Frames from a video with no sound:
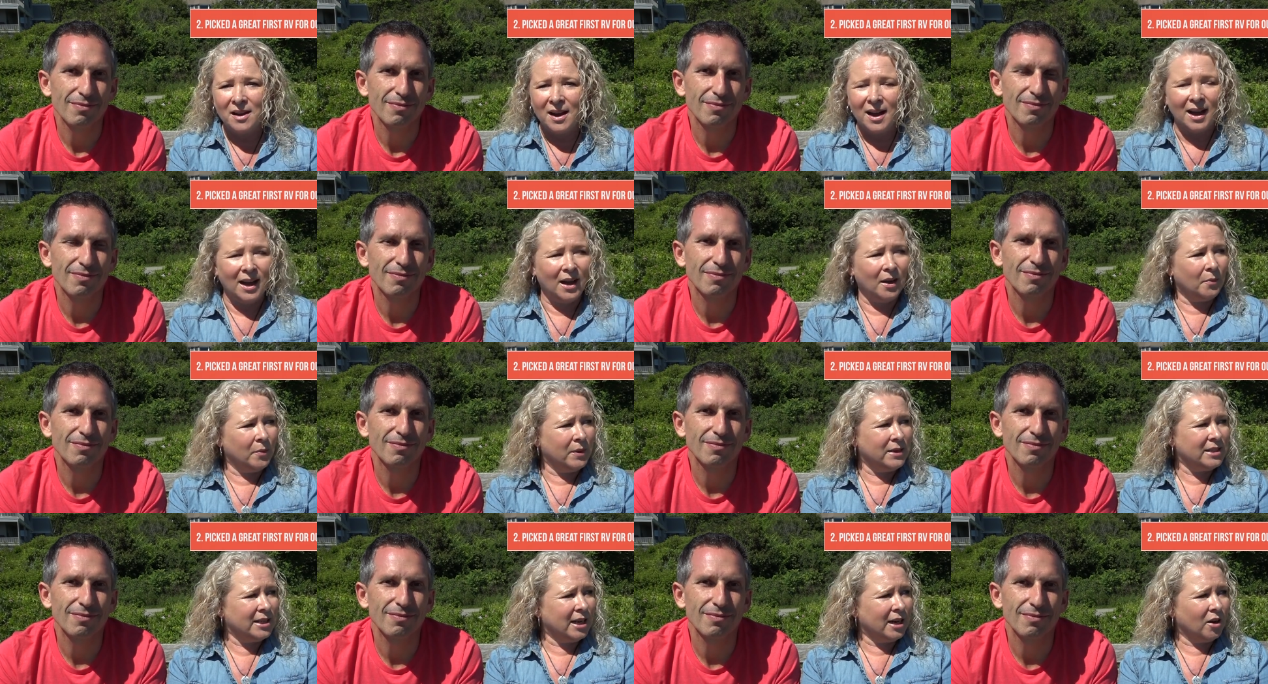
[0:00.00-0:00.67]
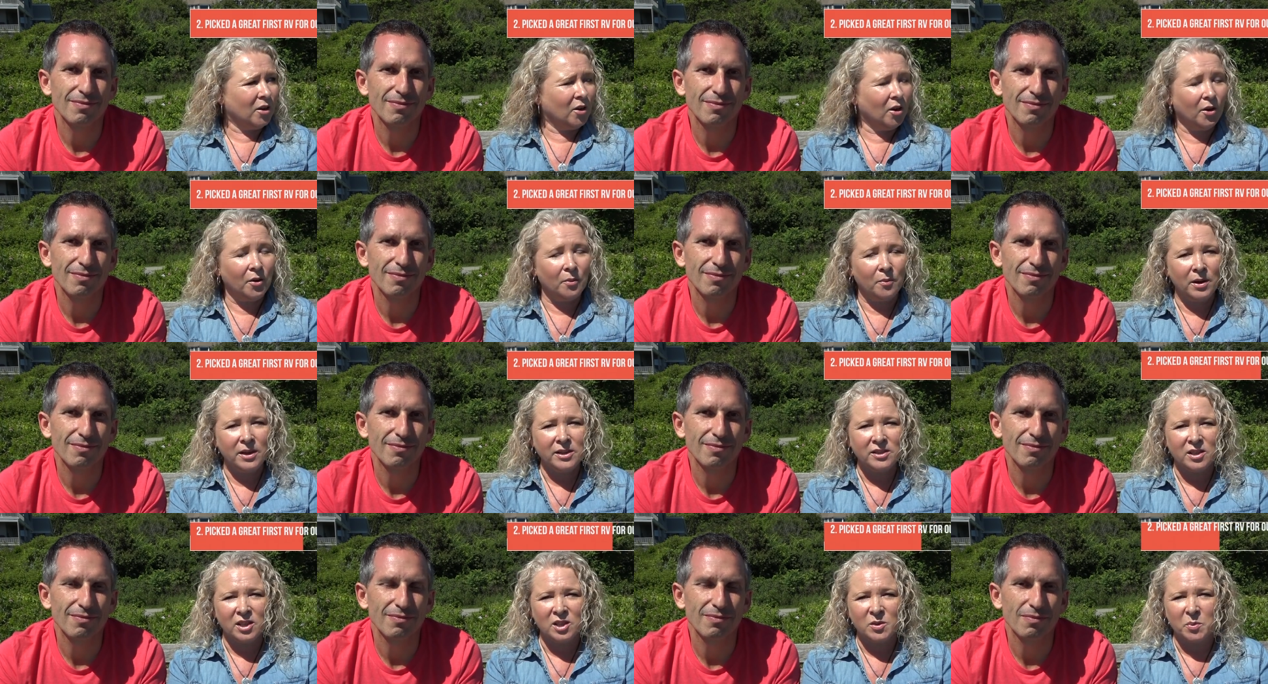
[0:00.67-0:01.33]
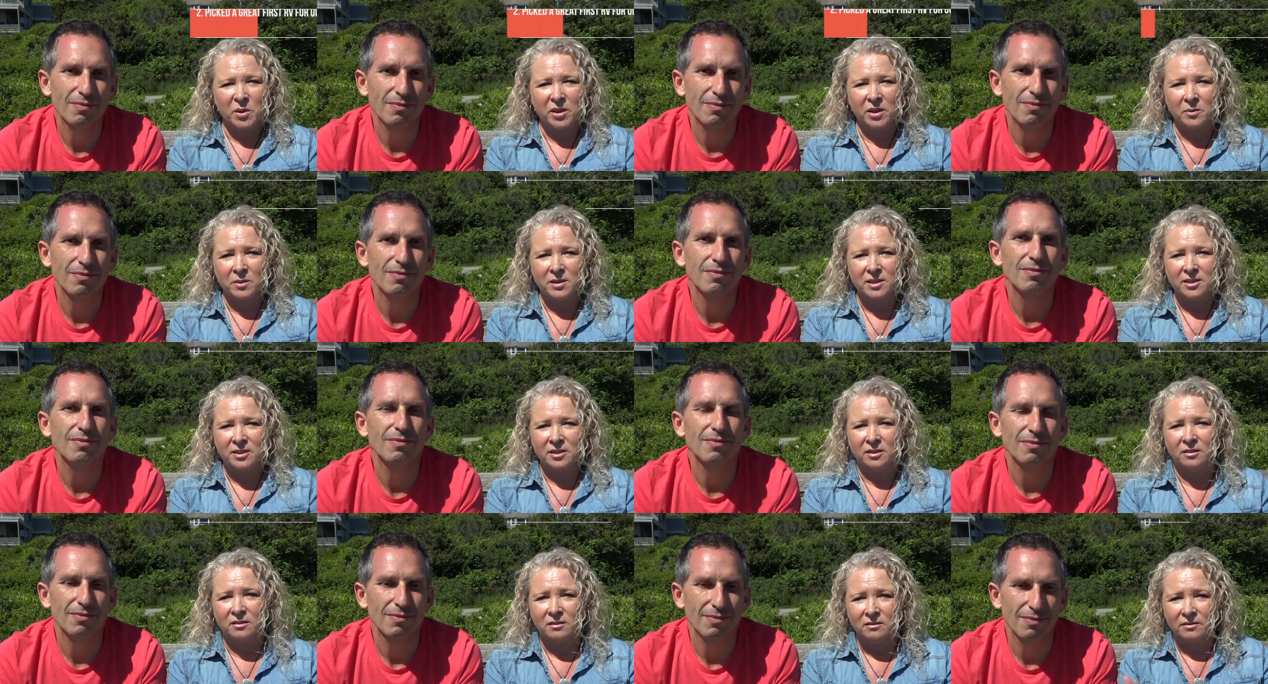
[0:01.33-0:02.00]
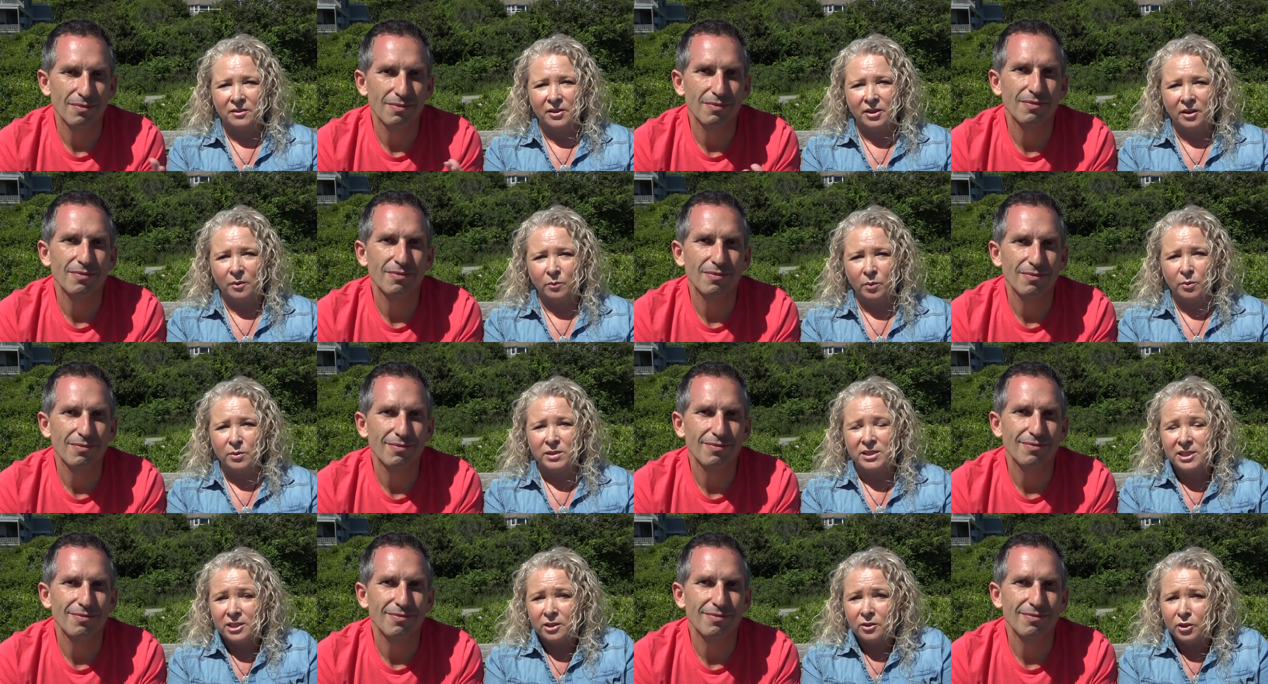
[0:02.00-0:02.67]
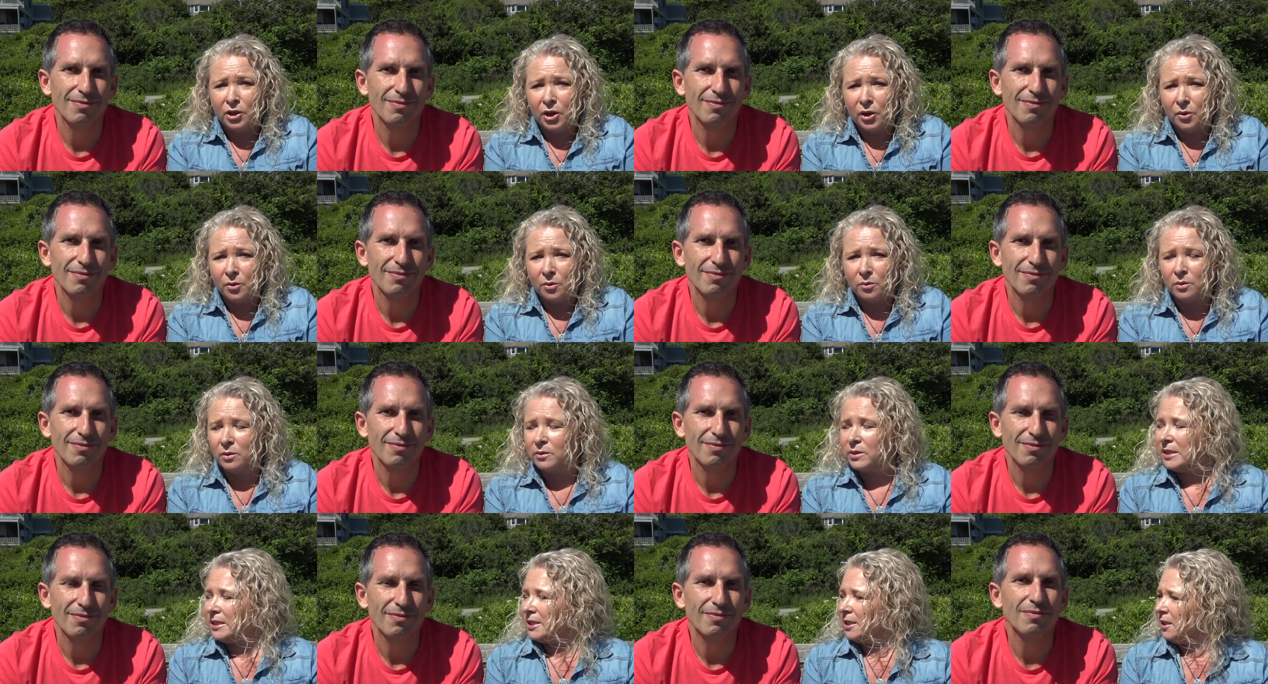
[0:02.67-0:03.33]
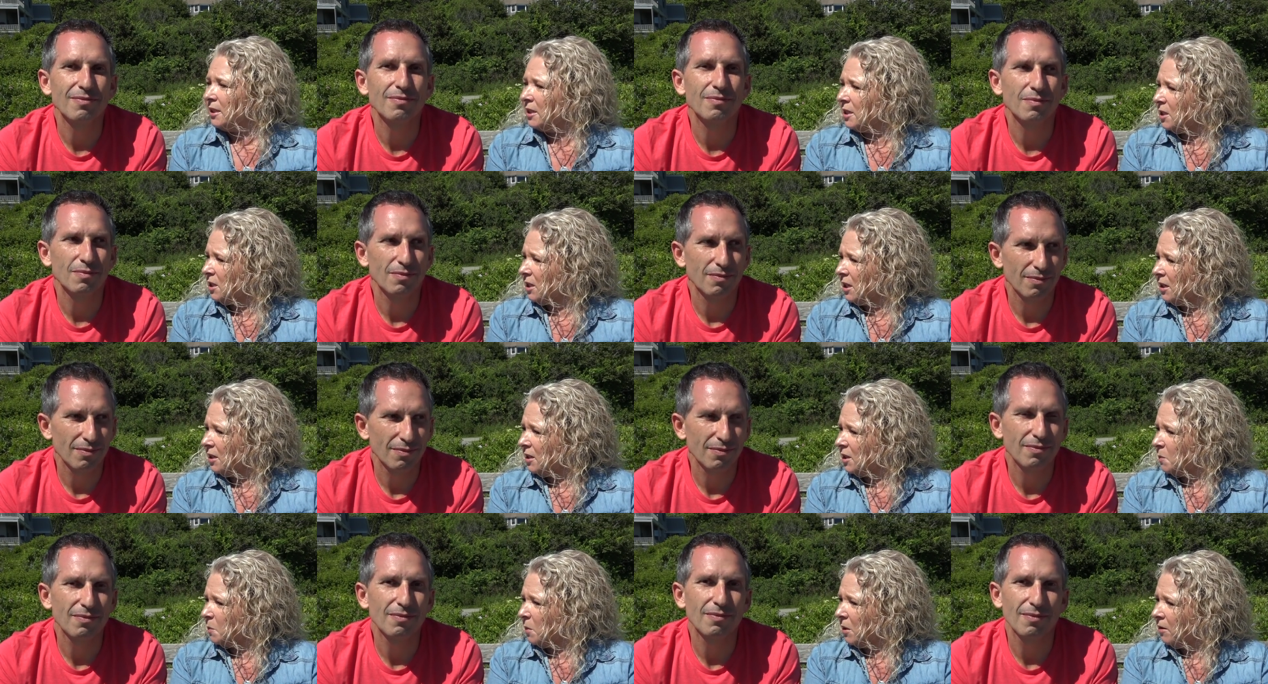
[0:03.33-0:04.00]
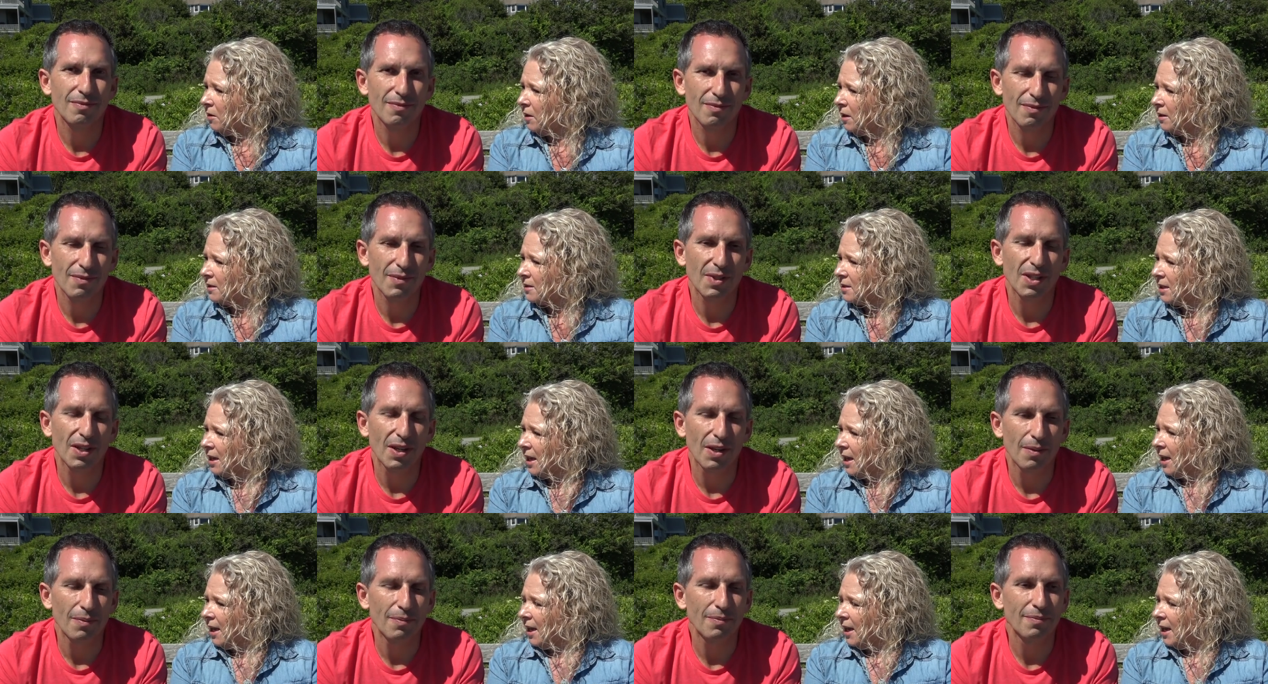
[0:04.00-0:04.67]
Speaker 1: Uh, we'd done a lot of research, but there was still, you know, we were still new. We were still inexperienced. Yeah.